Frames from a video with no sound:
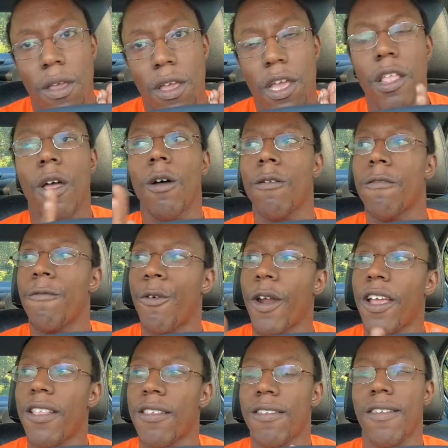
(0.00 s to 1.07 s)
You know,
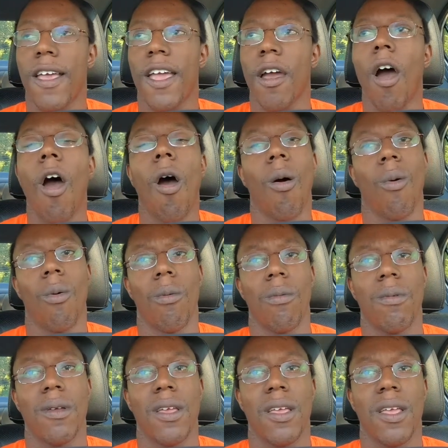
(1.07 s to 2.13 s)
friends say, oh,
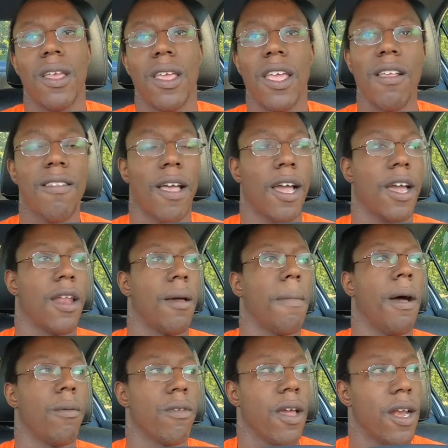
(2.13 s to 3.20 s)
he's not going to
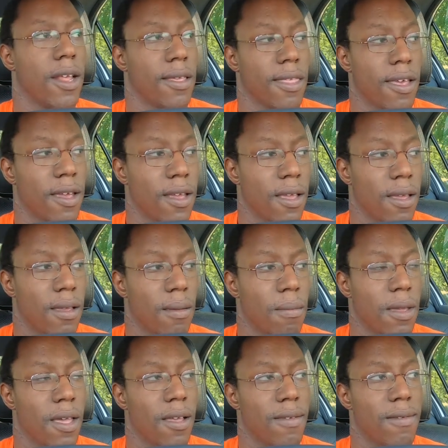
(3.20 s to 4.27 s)
amount to anything
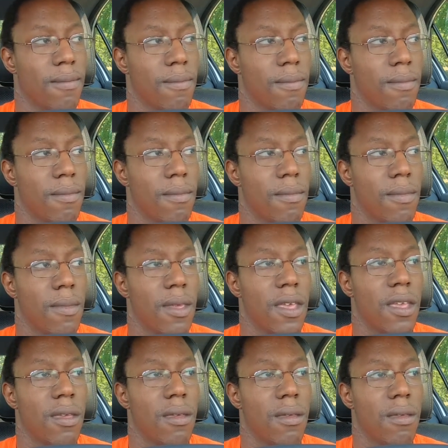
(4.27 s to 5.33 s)
because
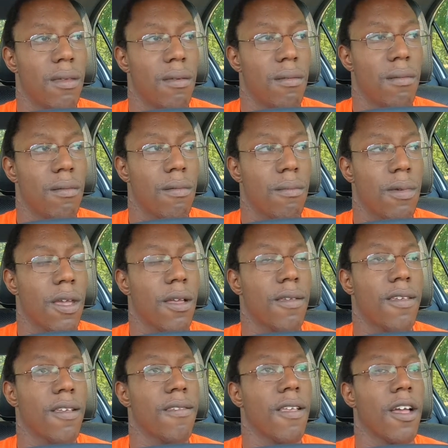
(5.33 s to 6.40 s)
because
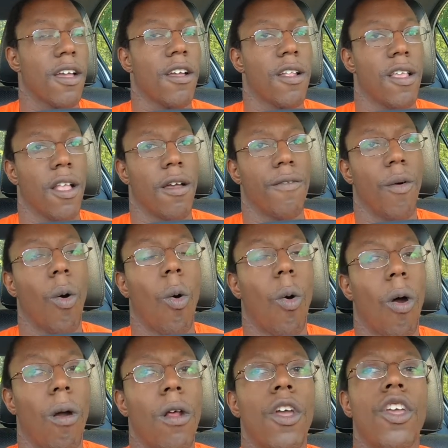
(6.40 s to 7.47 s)
he's not good enough.
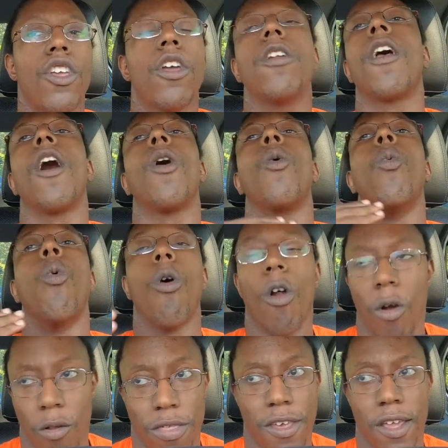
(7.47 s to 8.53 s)
Or you're not
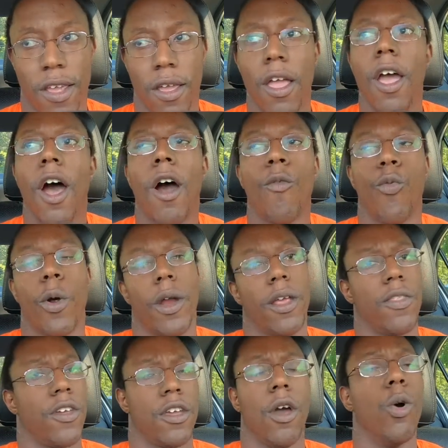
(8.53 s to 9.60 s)
worthy of wearing
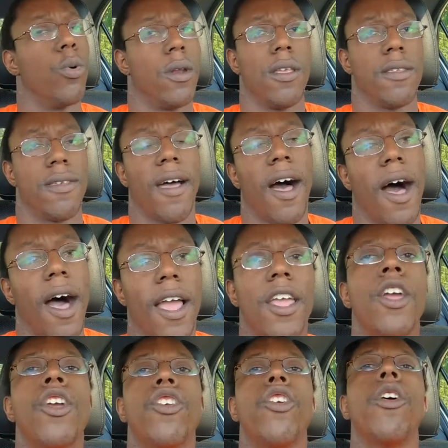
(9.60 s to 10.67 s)
the coat and tie.
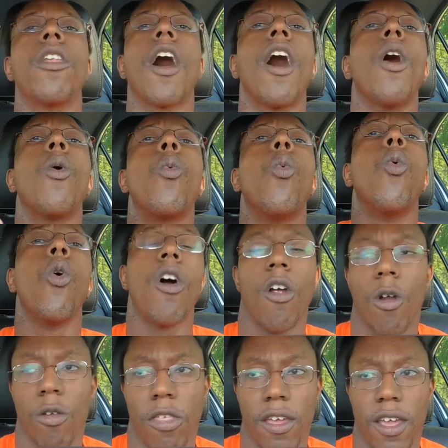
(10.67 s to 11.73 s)
You're not
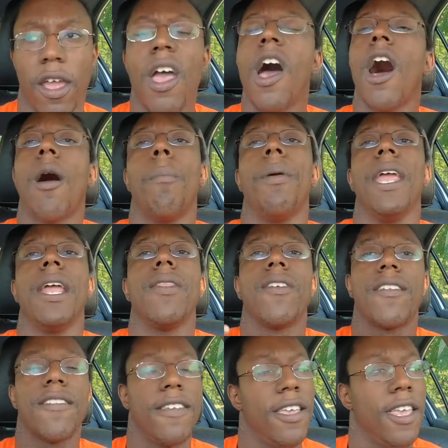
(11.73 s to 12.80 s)
worthy of being the
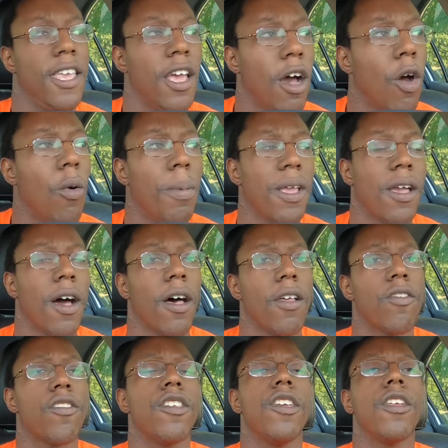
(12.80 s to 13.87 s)
CEO
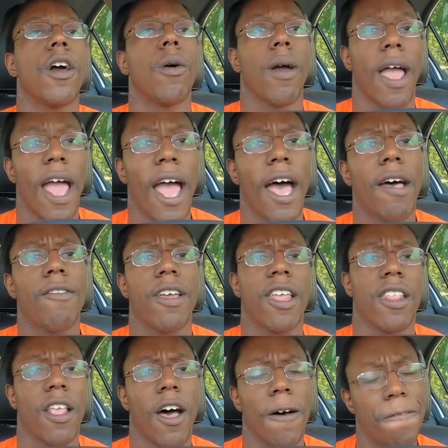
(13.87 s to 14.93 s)
because you don't have
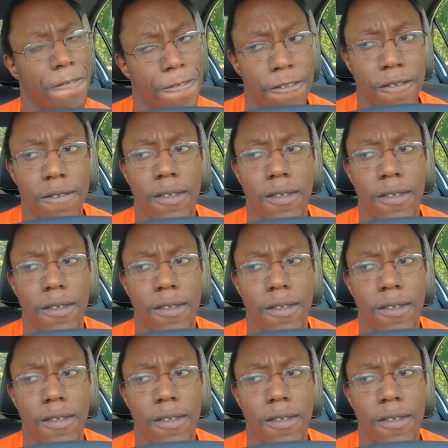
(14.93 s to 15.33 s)
enough